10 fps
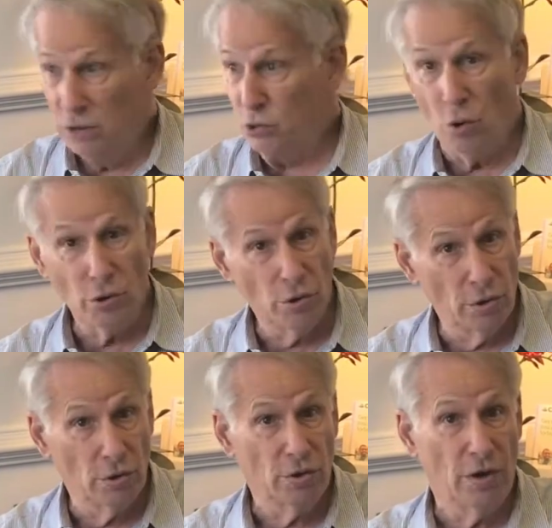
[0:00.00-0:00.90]
torture
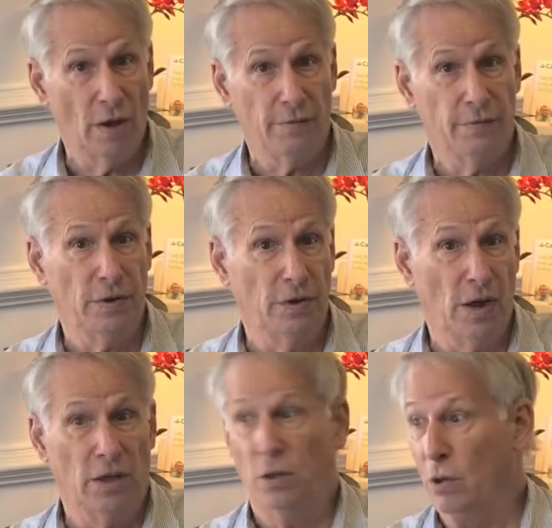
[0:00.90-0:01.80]
yourself to
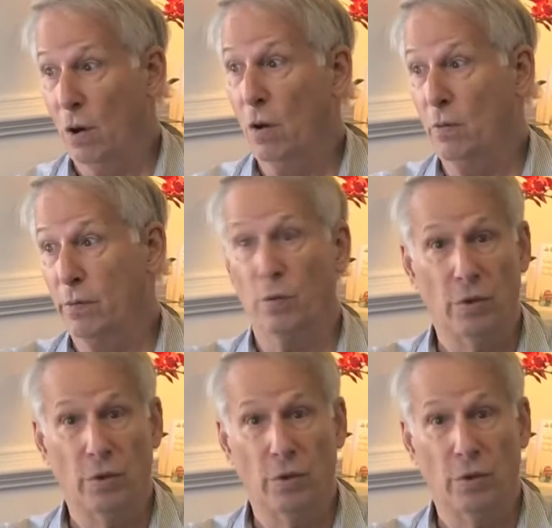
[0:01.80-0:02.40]
death over